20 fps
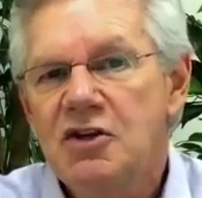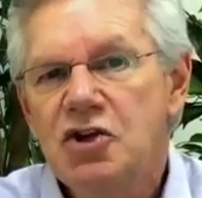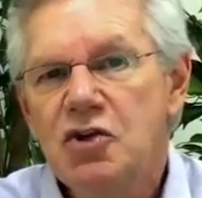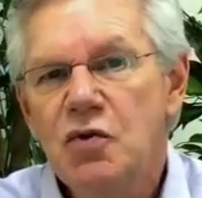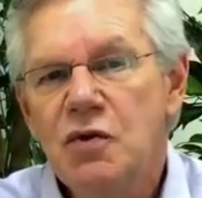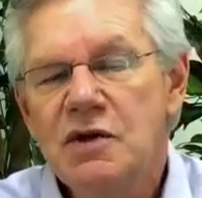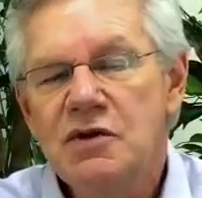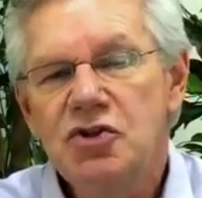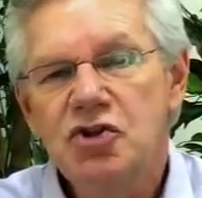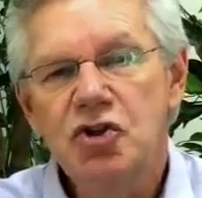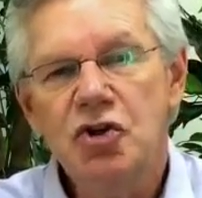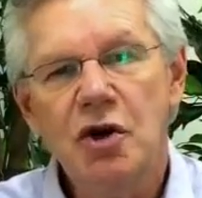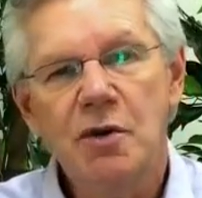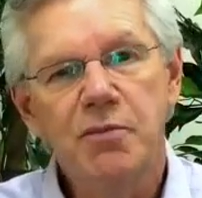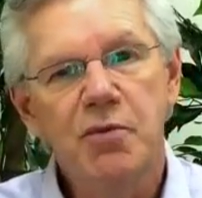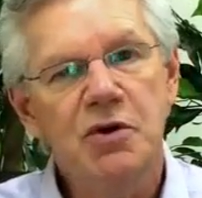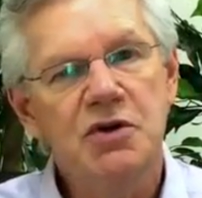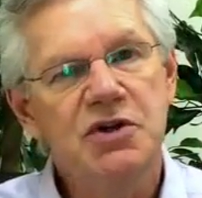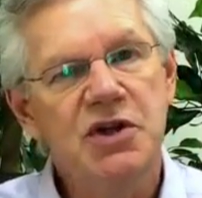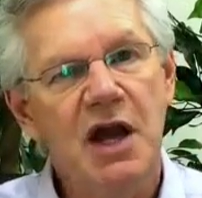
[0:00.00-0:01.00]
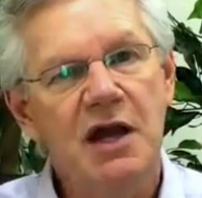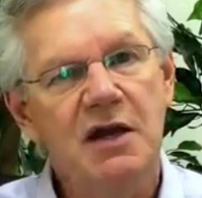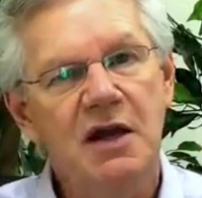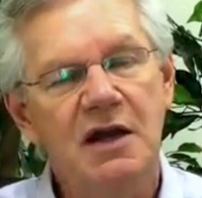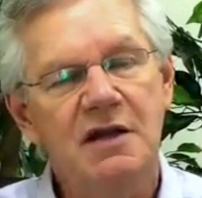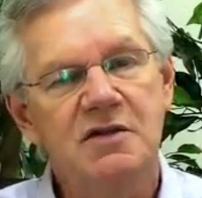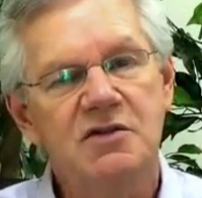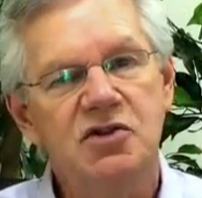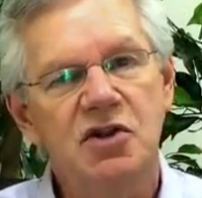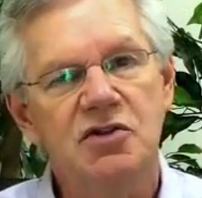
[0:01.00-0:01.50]
to interpret
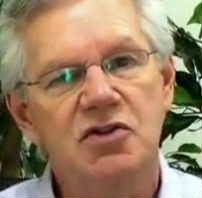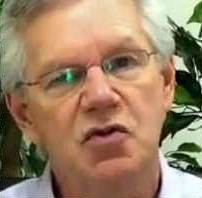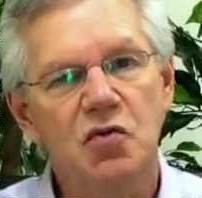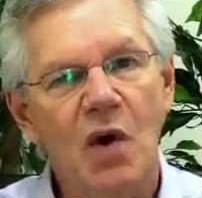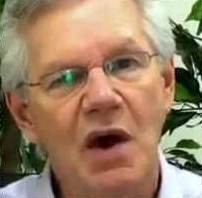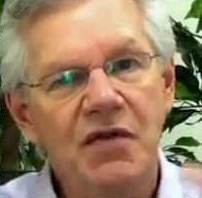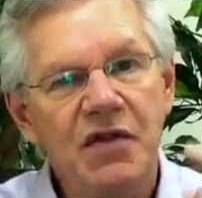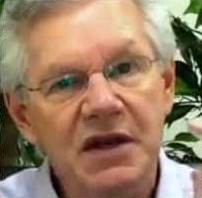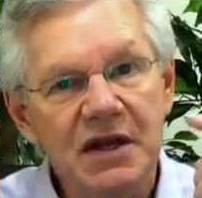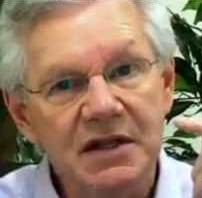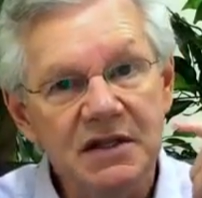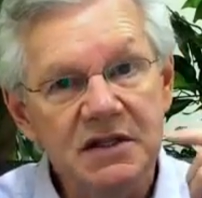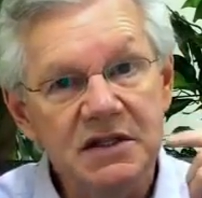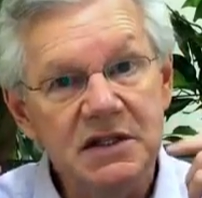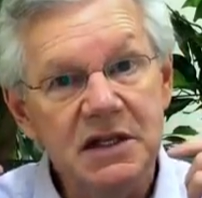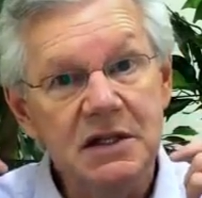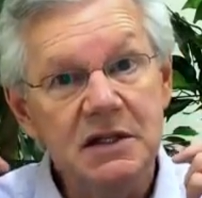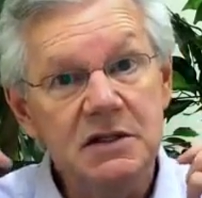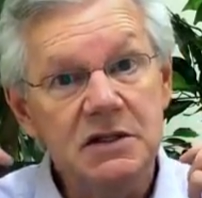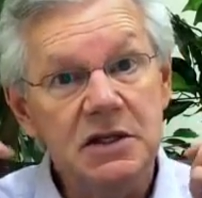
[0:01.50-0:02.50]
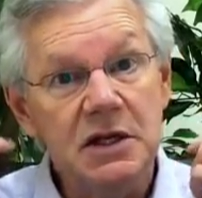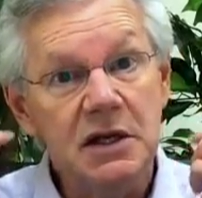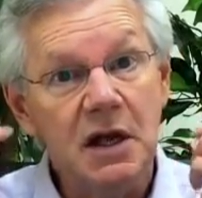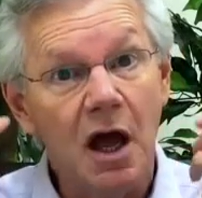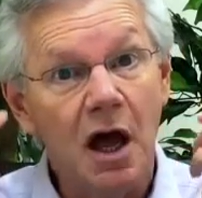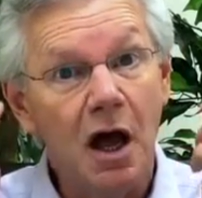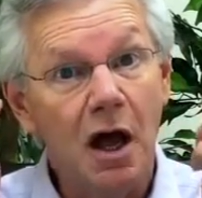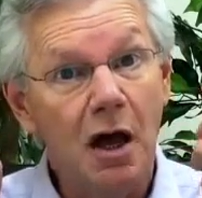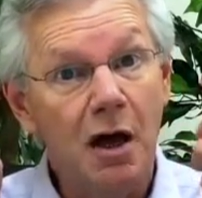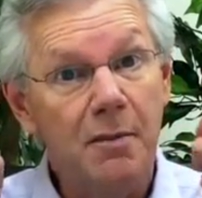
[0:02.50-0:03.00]
data in such a way that it sends
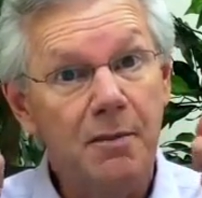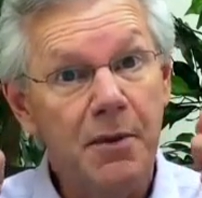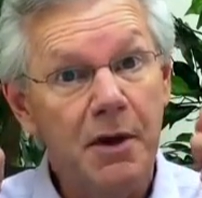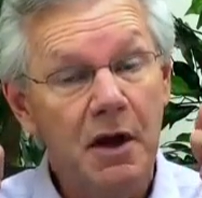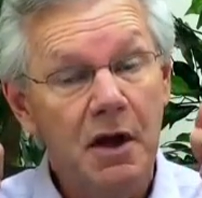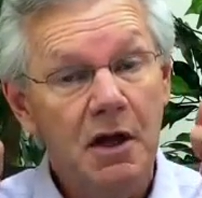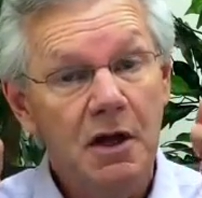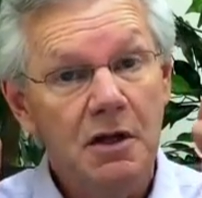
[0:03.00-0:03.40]
it up